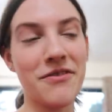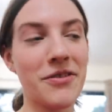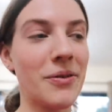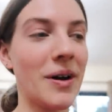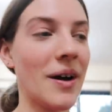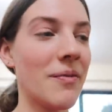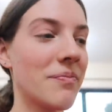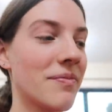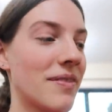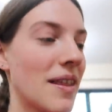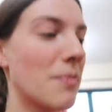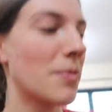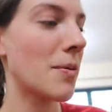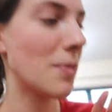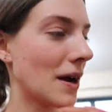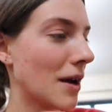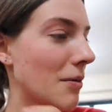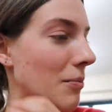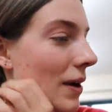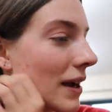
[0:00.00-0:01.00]
Everyone, they're
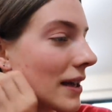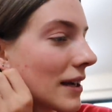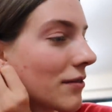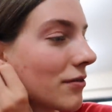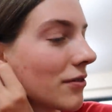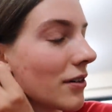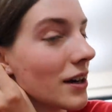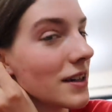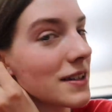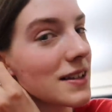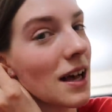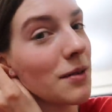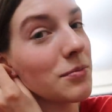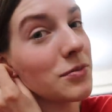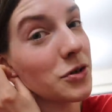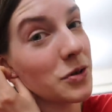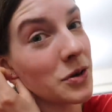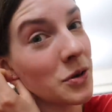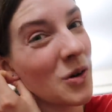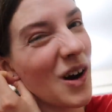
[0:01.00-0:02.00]
preparing brekkie for us.
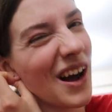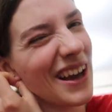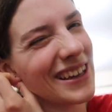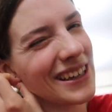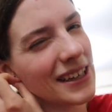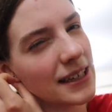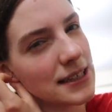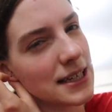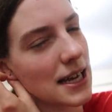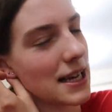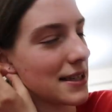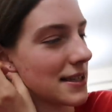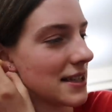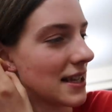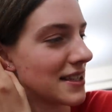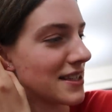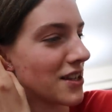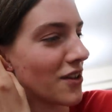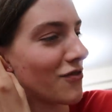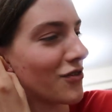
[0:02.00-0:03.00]
I'm doing a what I eat in a day, so
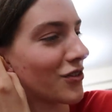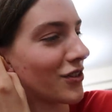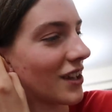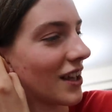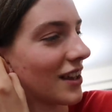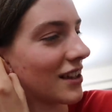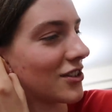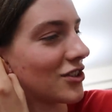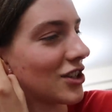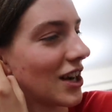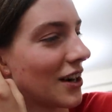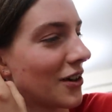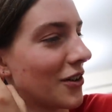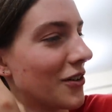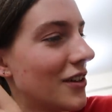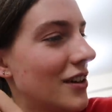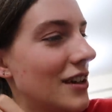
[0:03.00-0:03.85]
that's over on the other channel.